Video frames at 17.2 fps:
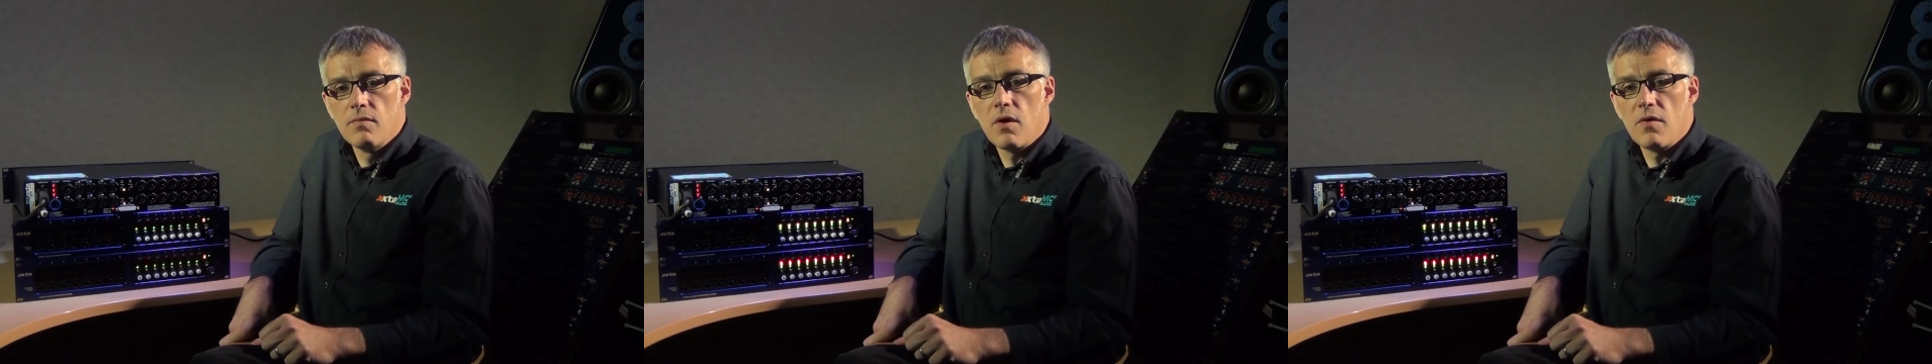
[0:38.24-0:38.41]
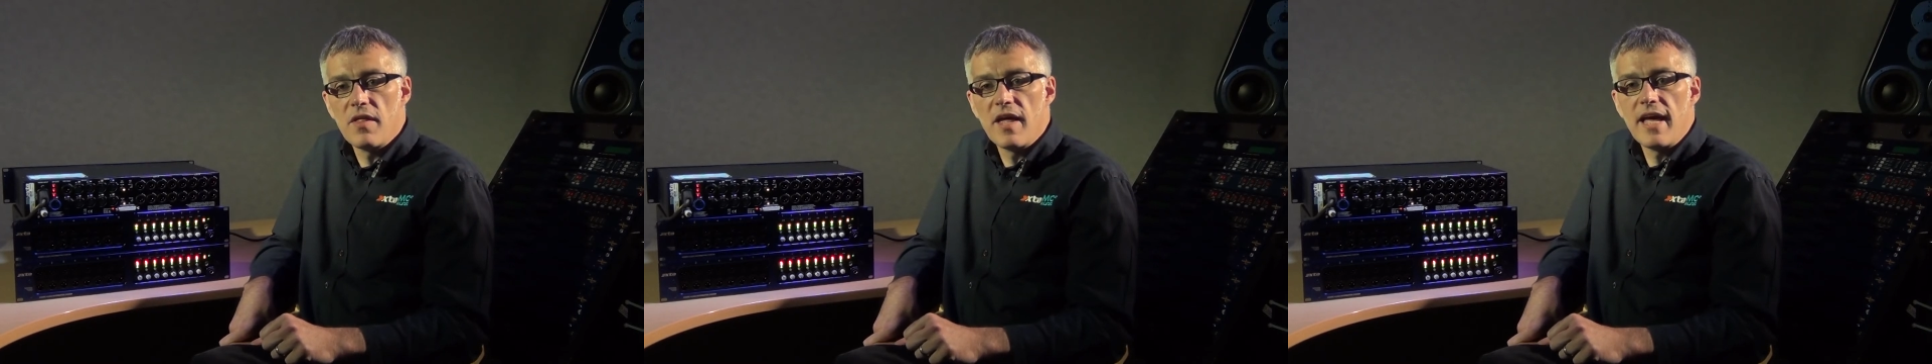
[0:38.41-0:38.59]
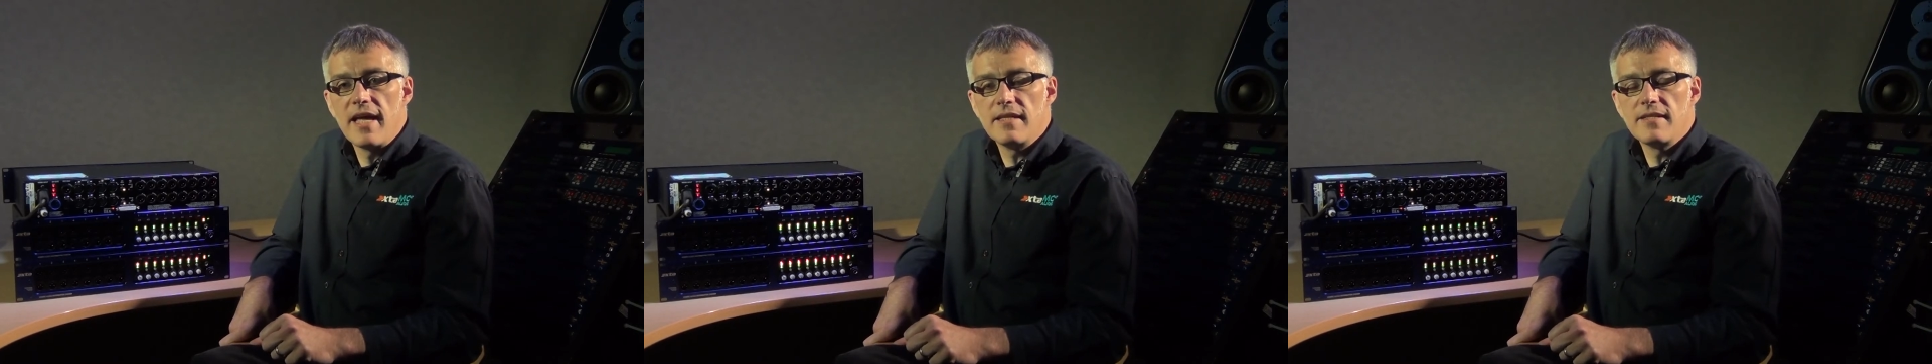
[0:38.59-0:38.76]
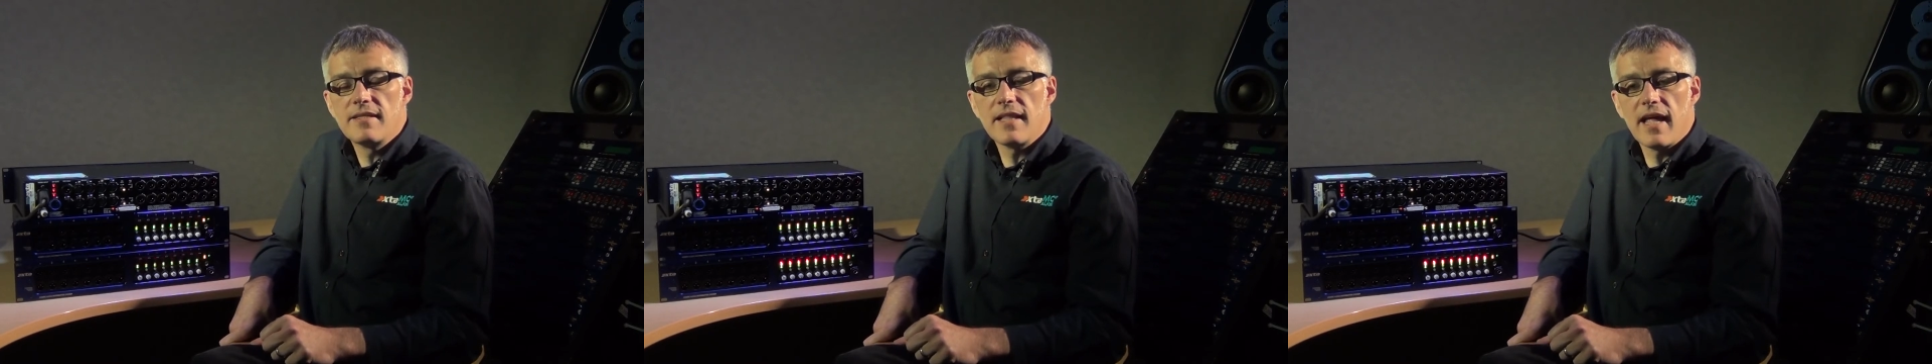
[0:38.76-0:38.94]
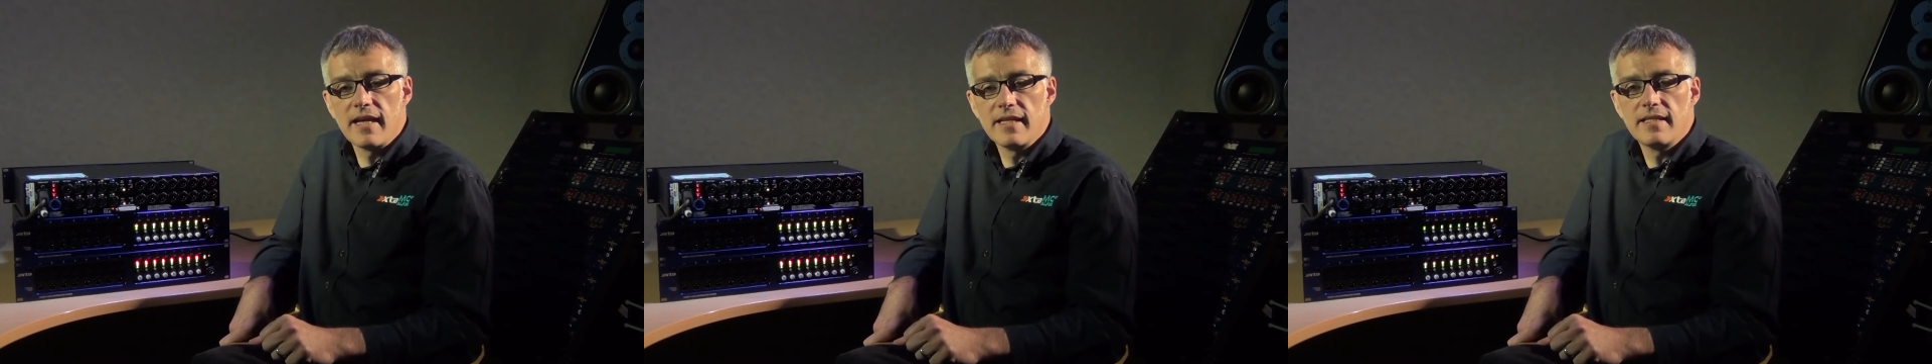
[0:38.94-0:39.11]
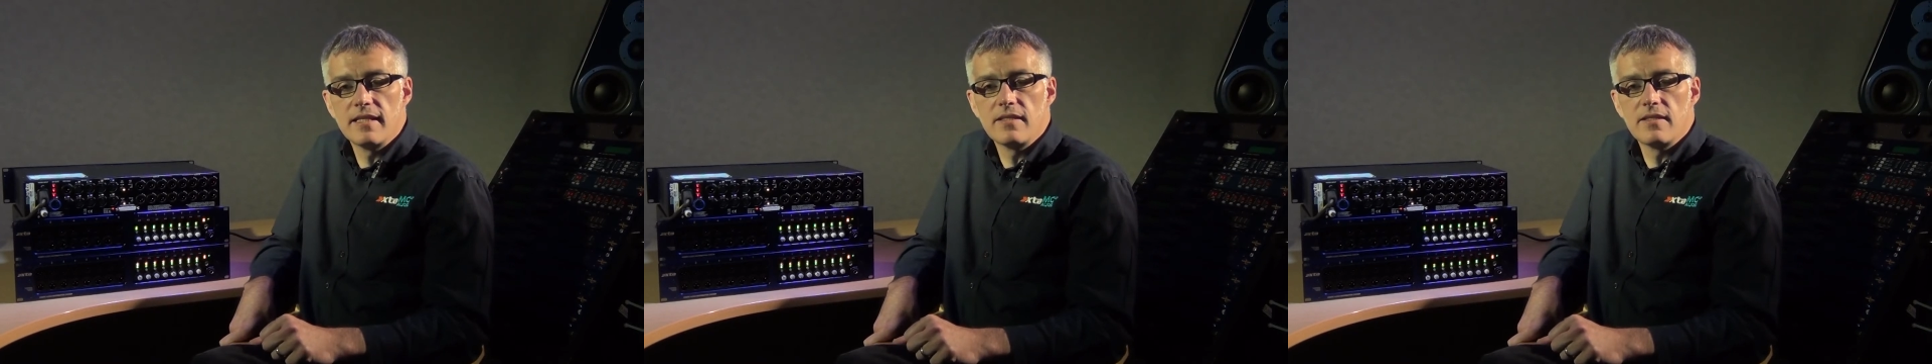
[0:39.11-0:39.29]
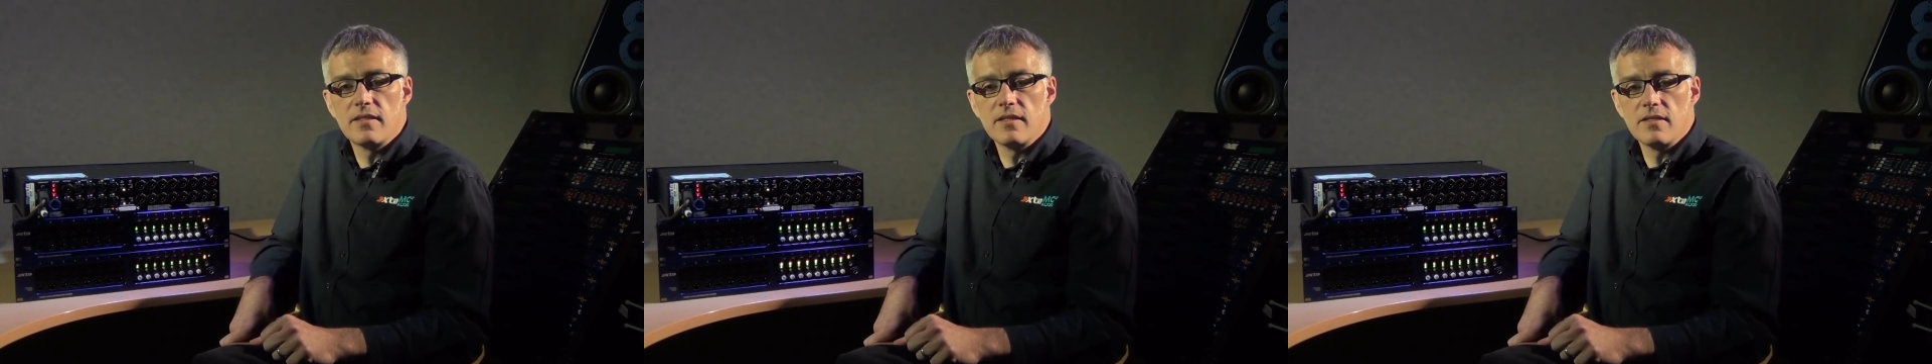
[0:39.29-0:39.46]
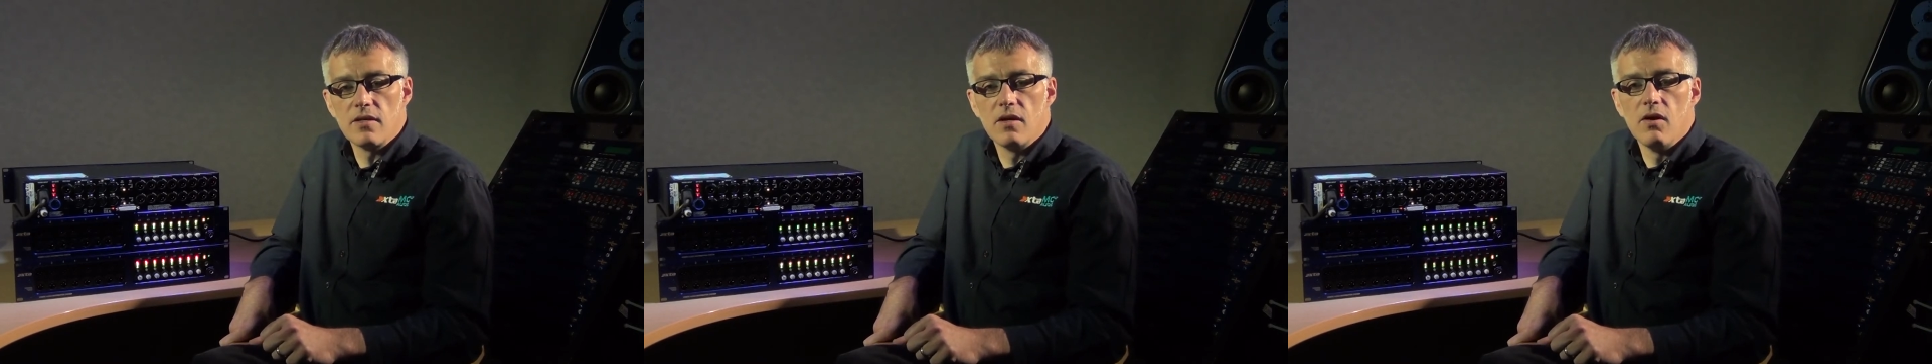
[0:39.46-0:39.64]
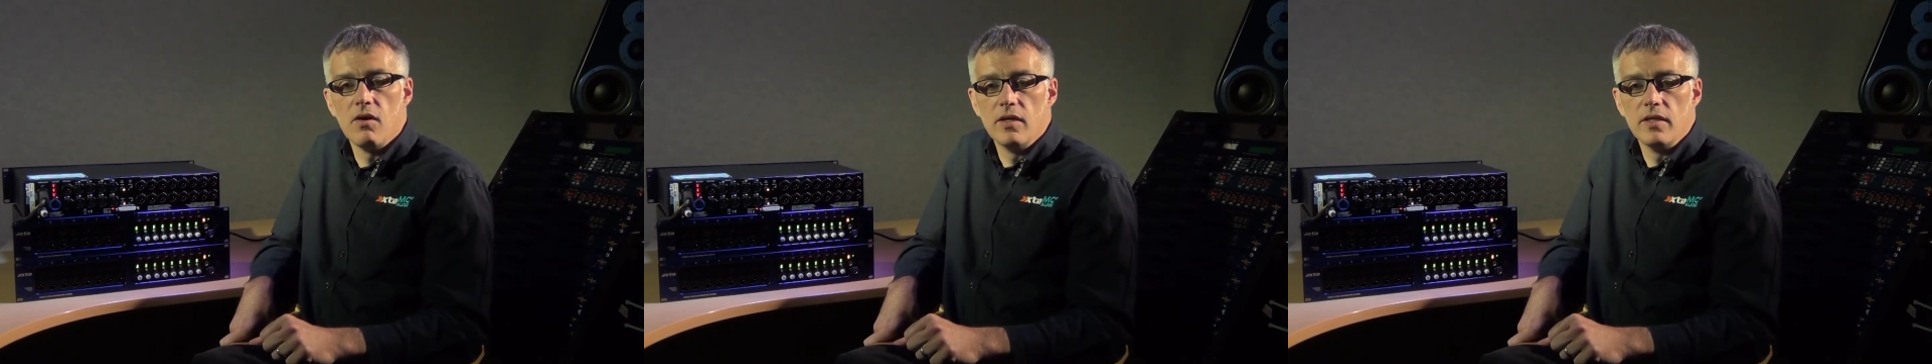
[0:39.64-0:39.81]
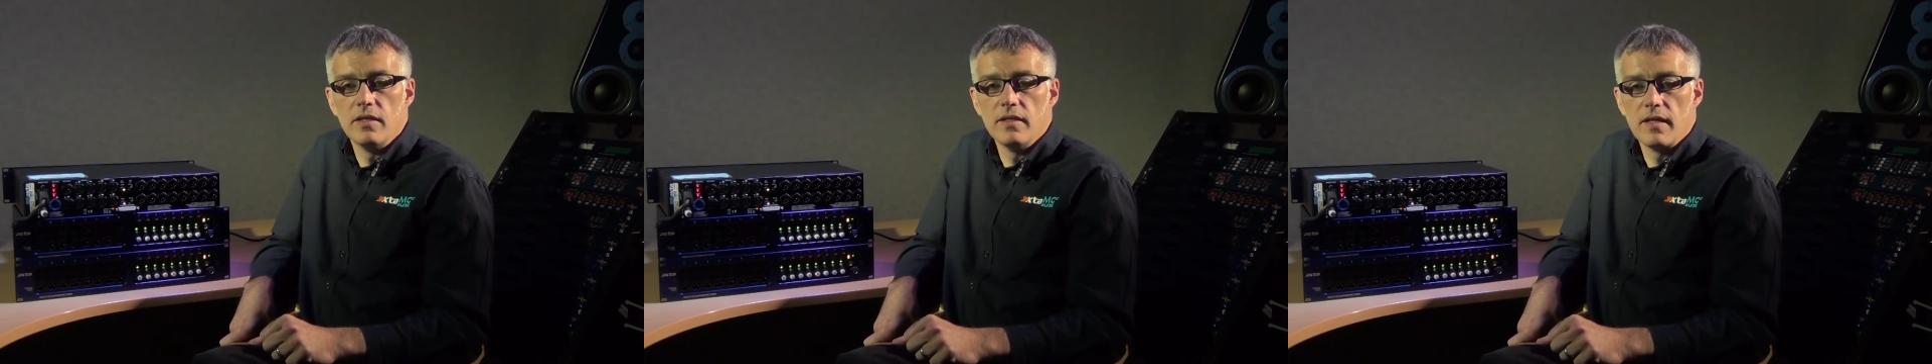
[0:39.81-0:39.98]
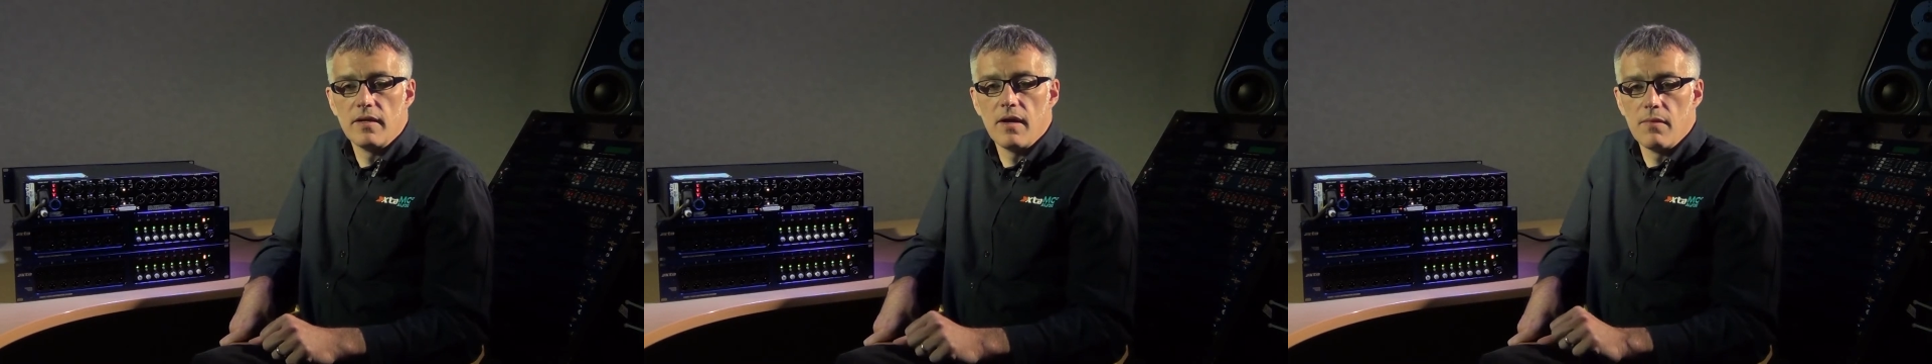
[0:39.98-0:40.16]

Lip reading: Well, they're his latest design,